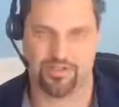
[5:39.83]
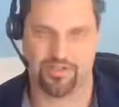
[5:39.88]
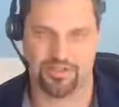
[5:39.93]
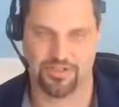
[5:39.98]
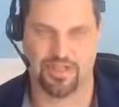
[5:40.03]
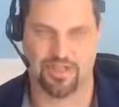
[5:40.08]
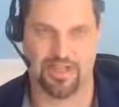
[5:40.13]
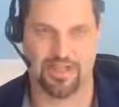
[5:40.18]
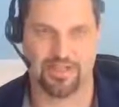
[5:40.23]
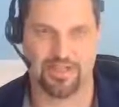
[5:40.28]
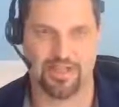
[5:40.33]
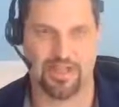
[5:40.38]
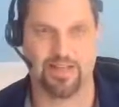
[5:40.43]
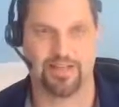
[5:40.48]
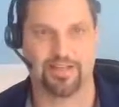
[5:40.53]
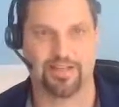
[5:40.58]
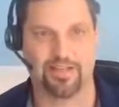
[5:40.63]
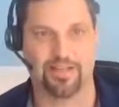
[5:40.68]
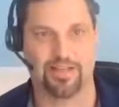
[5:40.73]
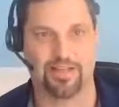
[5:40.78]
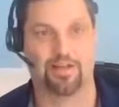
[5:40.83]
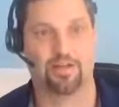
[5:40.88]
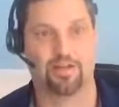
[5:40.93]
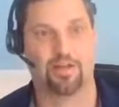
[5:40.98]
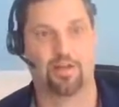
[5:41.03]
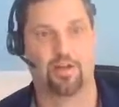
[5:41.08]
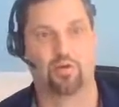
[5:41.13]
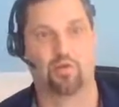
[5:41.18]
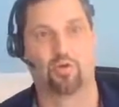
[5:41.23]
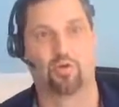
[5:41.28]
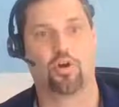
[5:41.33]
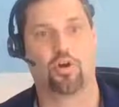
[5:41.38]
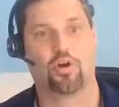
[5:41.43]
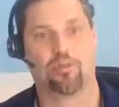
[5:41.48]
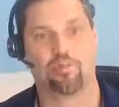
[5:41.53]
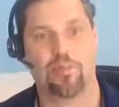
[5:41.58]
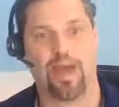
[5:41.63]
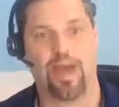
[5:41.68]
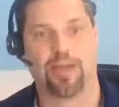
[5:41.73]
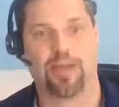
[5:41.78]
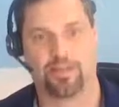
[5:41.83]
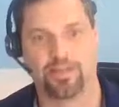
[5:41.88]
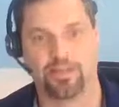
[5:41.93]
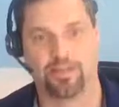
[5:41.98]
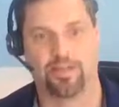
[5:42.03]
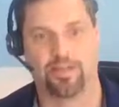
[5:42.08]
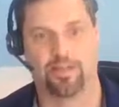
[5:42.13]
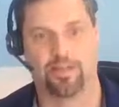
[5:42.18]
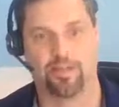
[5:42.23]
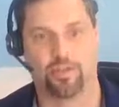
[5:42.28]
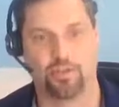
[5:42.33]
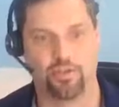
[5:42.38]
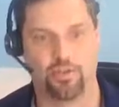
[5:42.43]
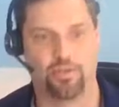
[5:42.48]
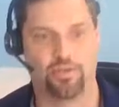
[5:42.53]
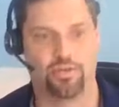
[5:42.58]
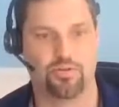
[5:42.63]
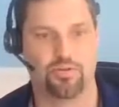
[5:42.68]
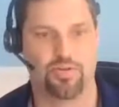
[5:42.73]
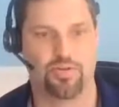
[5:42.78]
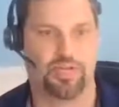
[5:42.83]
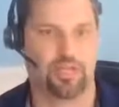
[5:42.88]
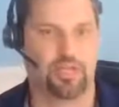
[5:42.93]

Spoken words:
There's a lot of data in here. We're automatically going to lose